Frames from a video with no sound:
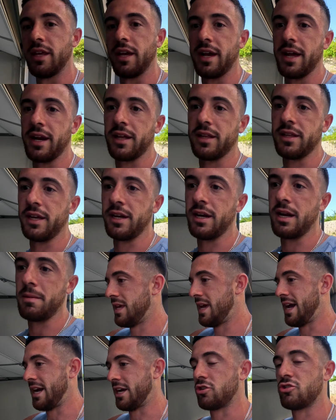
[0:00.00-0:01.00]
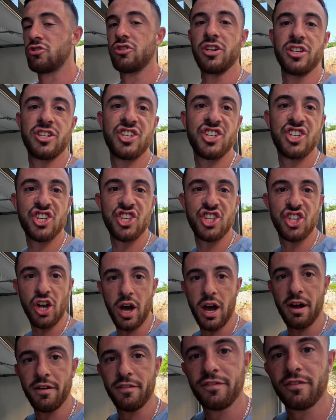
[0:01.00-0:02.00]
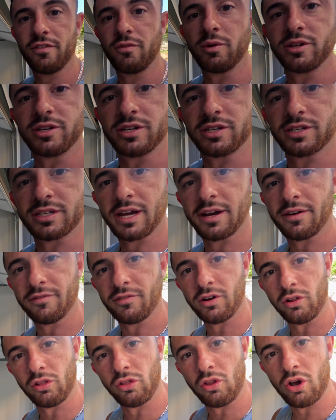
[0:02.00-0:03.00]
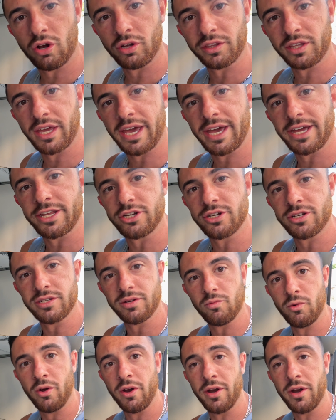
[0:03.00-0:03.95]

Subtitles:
and kind of clean up the extra stuff, which is kind of along the edges and